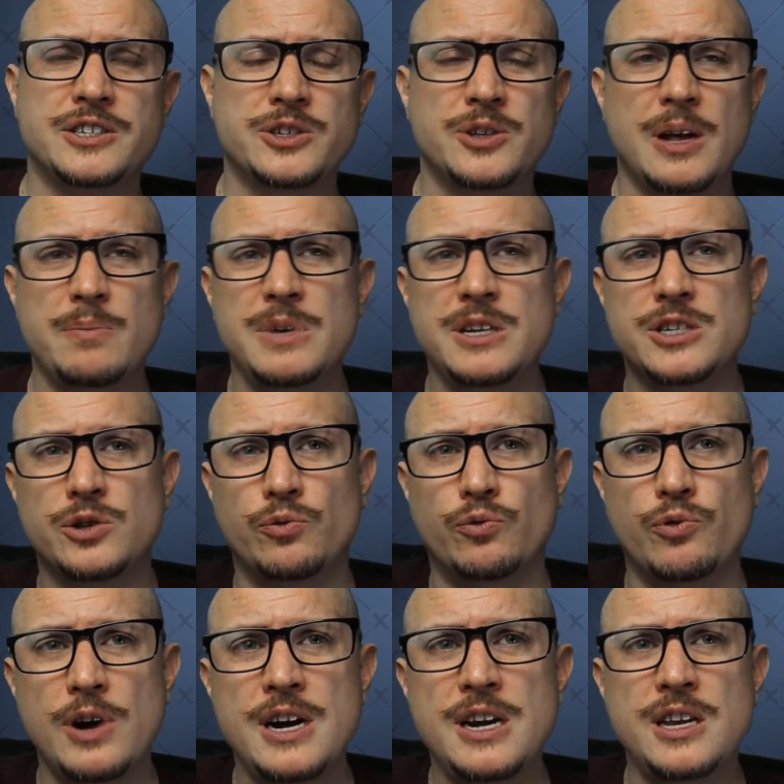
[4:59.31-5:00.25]
So that means the
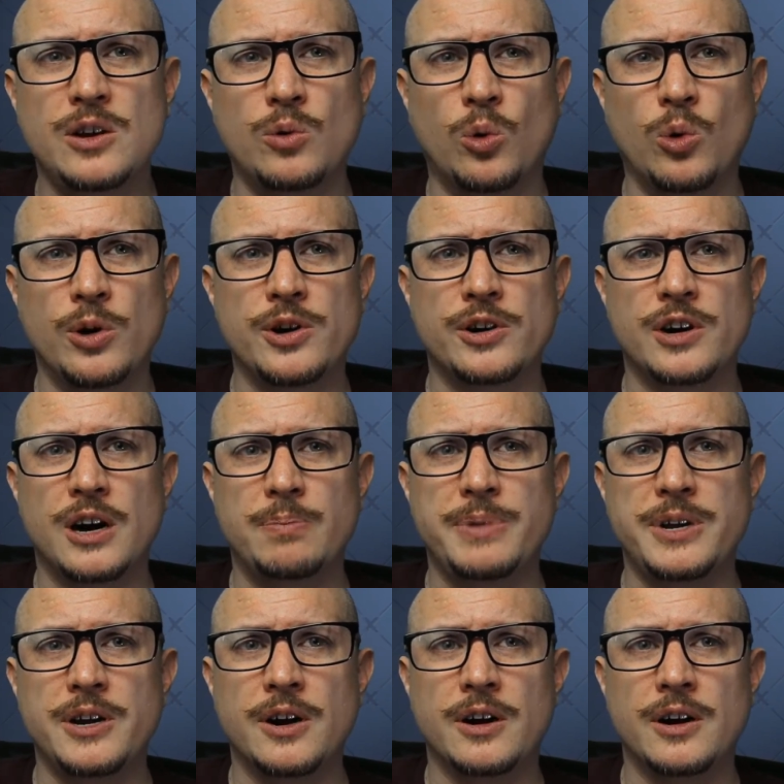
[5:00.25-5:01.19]
Radiant Order up
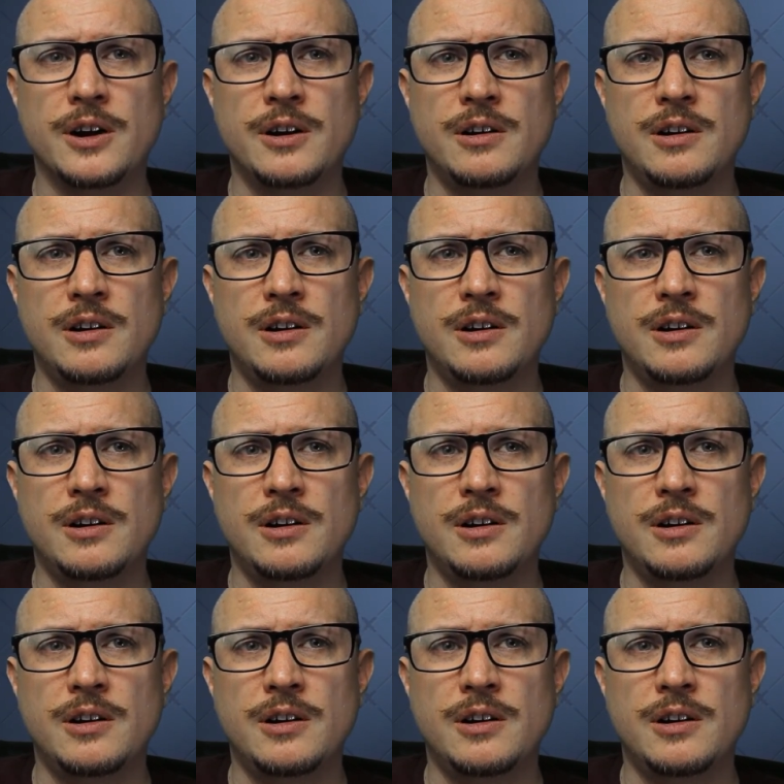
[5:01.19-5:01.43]
here